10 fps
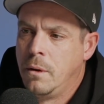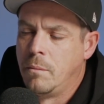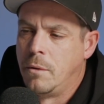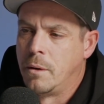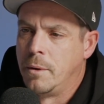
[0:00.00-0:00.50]

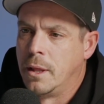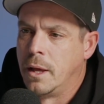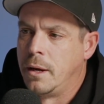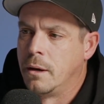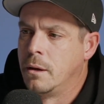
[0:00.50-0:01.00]
might have been
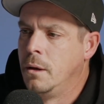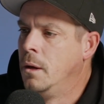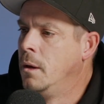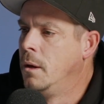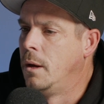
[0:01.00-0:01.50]
later,
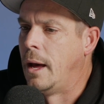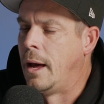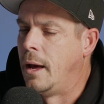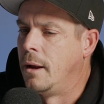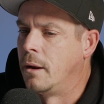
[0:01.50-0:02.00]

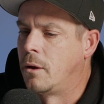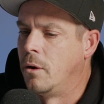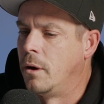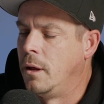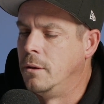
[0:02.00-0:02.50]
and
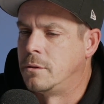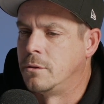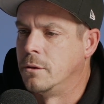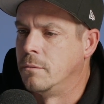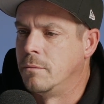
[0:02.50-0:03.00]
got
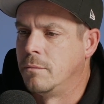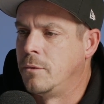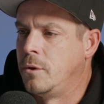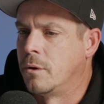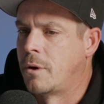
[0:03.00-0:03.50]
into
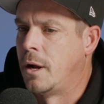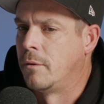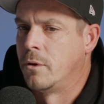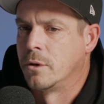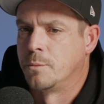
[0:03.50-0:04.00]
you know kind
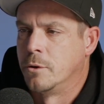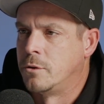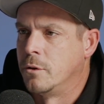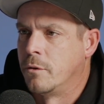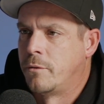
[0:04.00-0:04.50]
of got
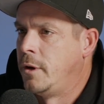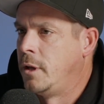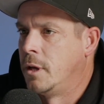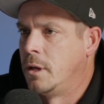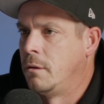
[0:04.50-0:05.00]
exposed to
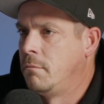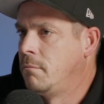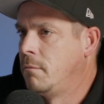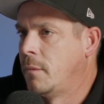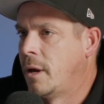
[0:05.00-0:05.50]
graffiti then
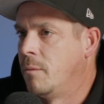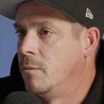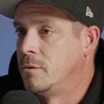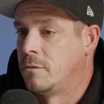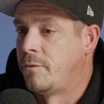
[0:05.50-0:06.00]
and
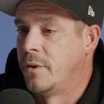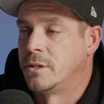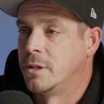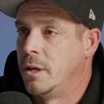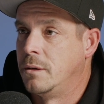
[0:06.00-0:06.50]
was
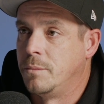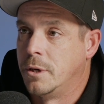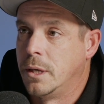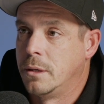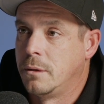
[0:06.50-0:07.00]
fascinated
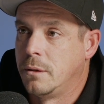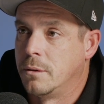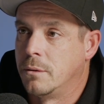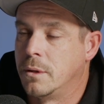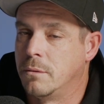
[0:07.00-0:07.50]
by it. Mm. You
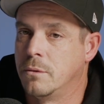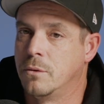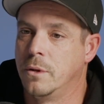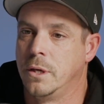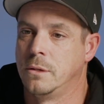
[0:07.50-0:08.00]
know, mm. there were
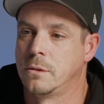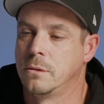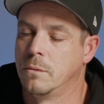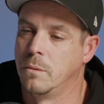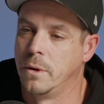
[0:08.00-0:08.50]
all
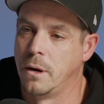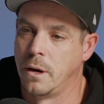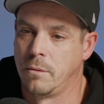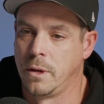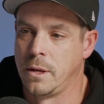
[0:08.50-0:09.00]
these where
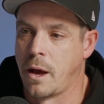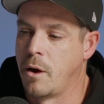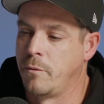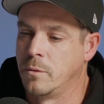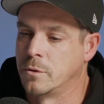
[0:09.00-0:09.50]
I, in
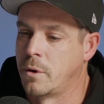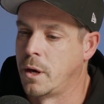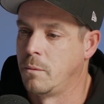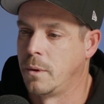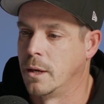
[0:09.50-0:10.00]
Yarraville was
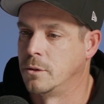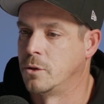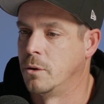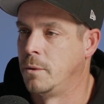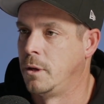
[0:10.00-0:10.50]
great. We had
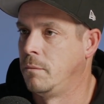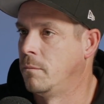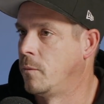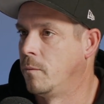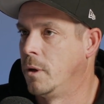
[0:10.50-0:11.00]
so many
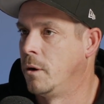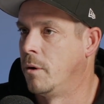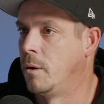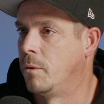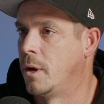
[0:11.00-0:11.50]

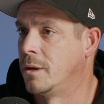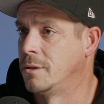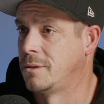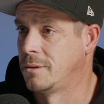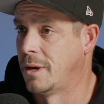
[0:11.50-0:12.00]
incredible
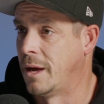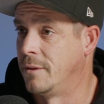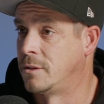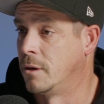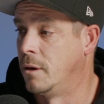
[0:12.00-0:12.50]
artists at
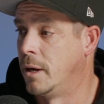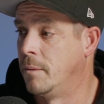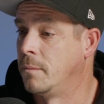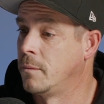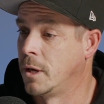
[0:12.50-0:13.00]
the
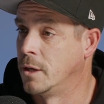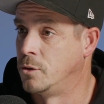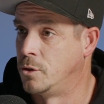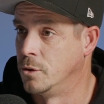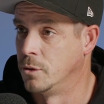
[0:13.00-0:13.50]
time. We
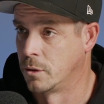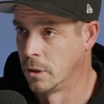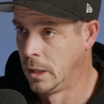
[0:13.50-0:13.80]
had Duke,